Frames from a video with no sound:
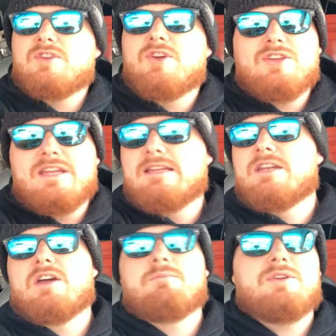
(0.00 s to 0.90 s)
You know you need a
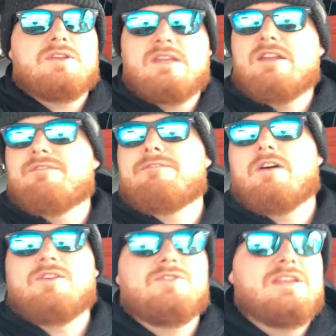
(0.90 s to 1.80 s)
number, you need
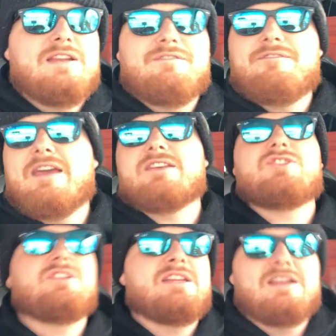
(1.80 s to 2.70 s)
a you need a
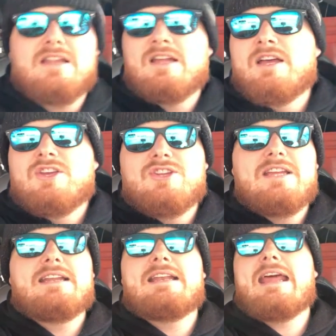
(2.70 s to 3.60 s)
face, you need a you
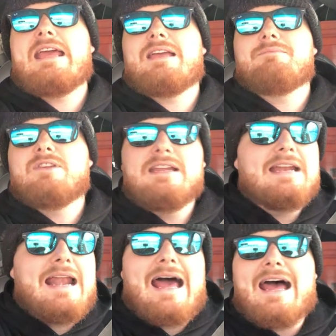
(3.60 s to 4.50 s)
need a name, you
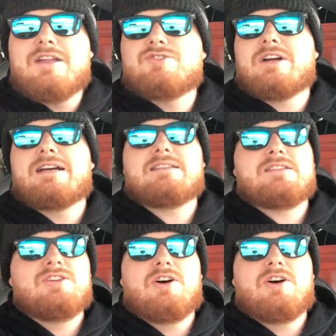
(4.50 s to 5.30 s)
need an address.